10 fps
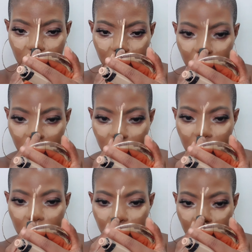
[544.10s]
my eyes, I
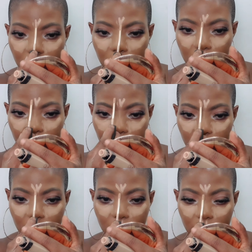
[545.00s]
like to go in with the
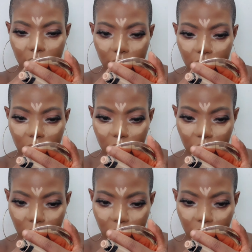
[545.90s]
NARS Radiant
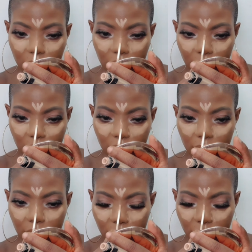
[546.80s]
Creamy Concealer
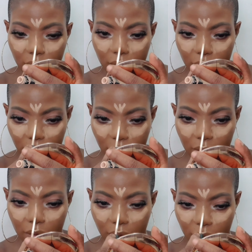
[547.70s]
in the shade
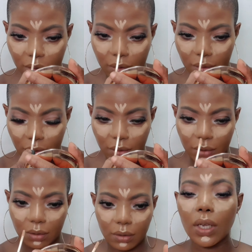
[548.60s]
Medium Custard.
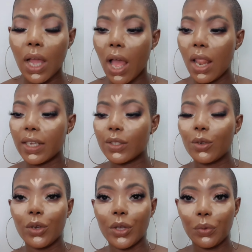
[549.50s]
I like to
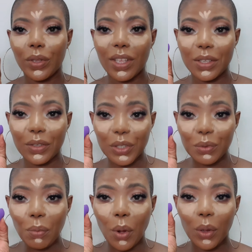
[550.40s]
go in with a
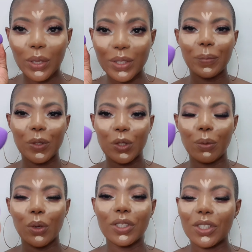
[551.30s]
small
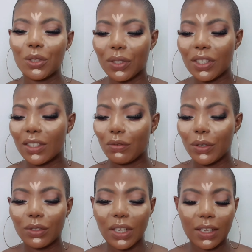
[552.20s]
sponge, which is the
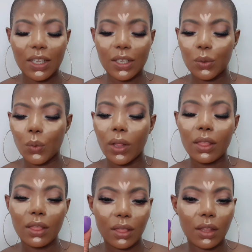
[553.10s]
Real Techniques one.
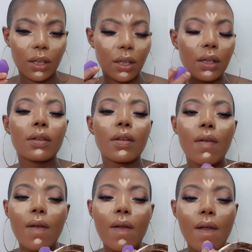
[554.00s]

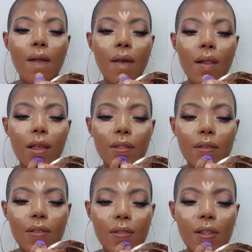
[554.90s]
I like to
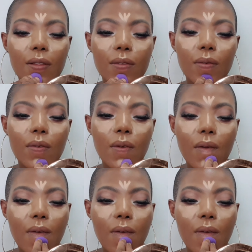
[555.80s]
use that to